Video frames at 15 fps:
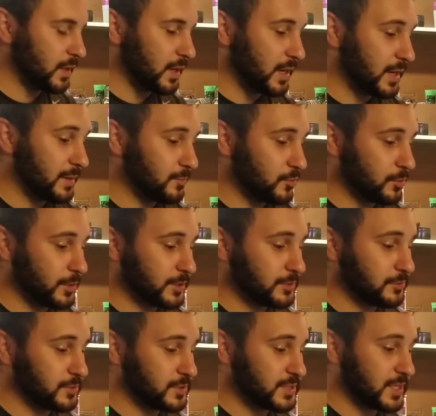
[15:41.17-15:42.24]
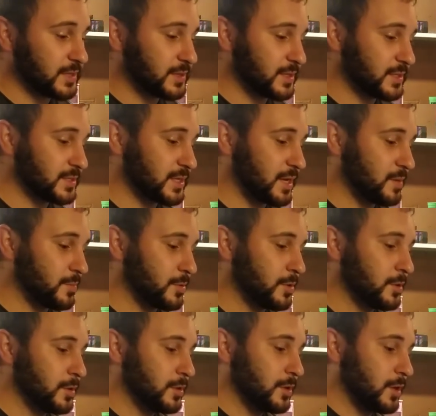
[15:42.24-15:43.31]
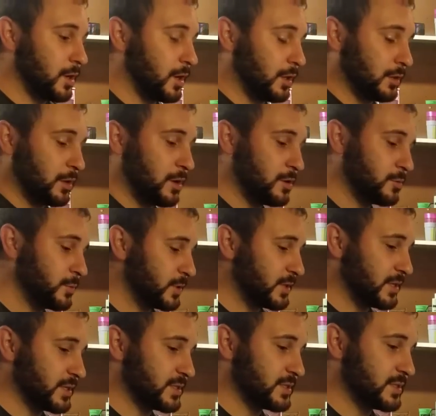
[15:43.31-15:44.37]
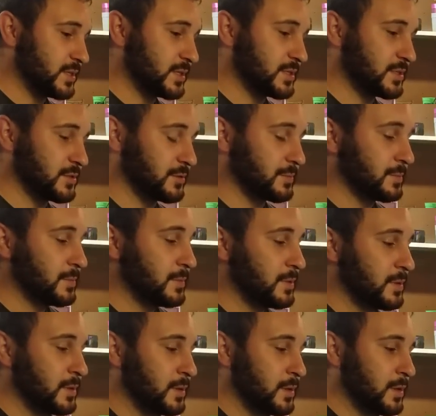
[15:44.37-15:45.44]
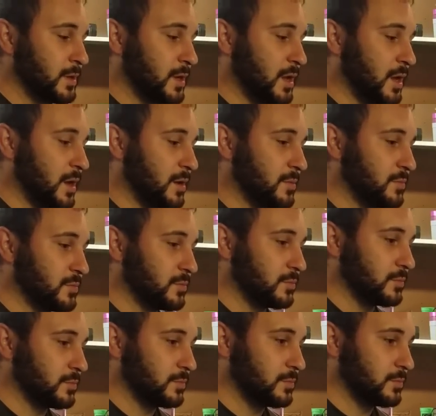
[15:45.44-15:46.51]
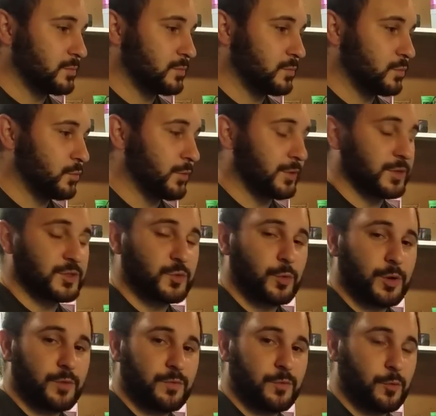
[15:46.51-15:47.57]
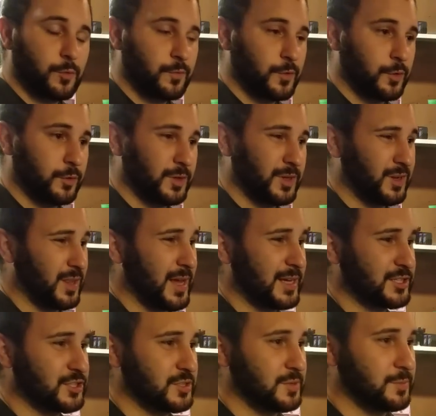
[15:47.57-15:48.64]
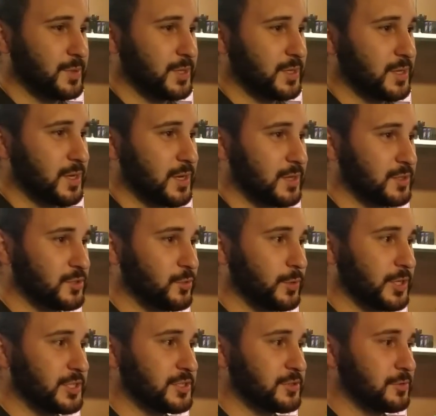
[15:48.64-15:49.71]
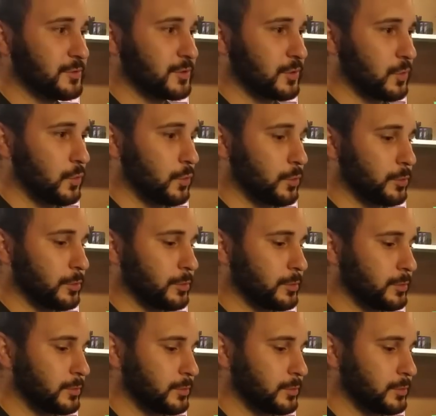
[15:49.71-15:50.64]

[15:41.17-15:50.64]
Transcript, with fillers: I'm going to set this up along with this system um, with the 24 volt. It'll actually be uh, 22 and a quarter